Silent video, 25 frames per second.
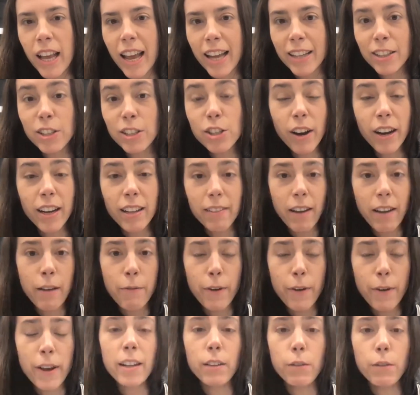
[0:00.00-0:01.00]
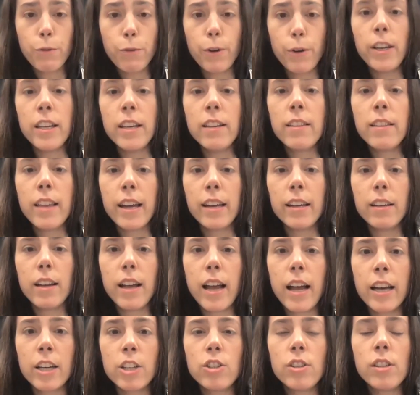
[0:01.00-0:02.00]
And so I find it funny
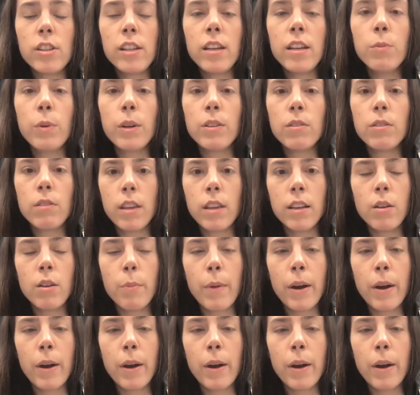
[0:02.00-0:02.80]
that actually, when you think